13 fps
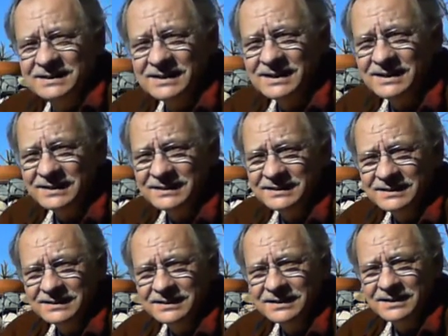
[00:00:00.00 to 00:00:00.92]
Hi,
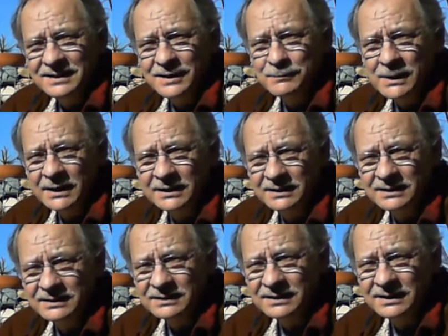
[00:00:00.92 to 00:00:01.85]
I'm Hank,
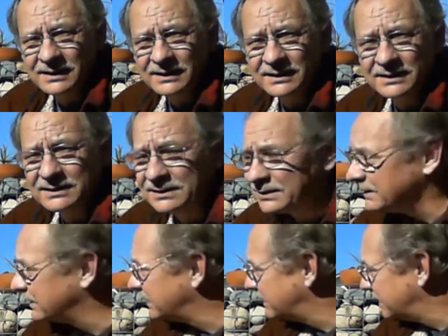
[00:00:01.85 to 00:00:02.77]
and
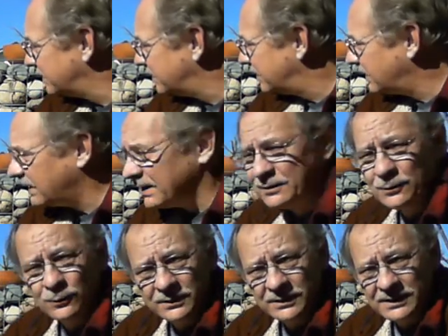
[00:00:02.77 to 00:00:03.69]
I
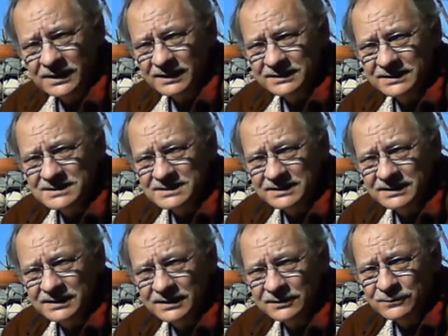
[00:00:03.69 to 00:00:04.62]
hoard cactus in
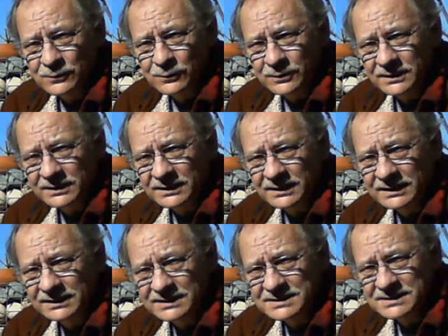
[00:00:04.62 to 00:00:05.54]
California,
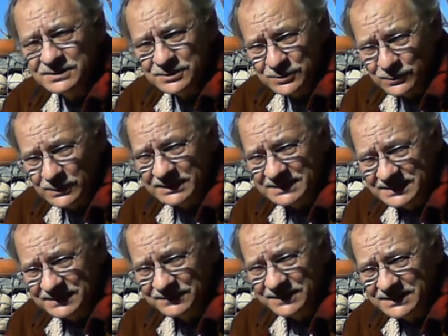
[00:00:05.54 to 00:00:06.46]
and this is
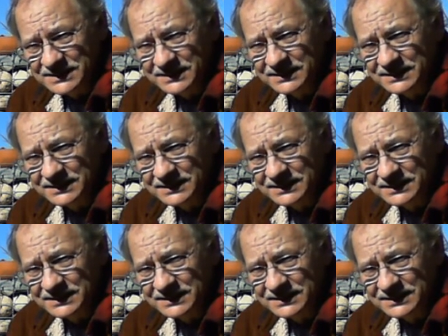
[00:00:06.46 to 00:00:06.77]
2017.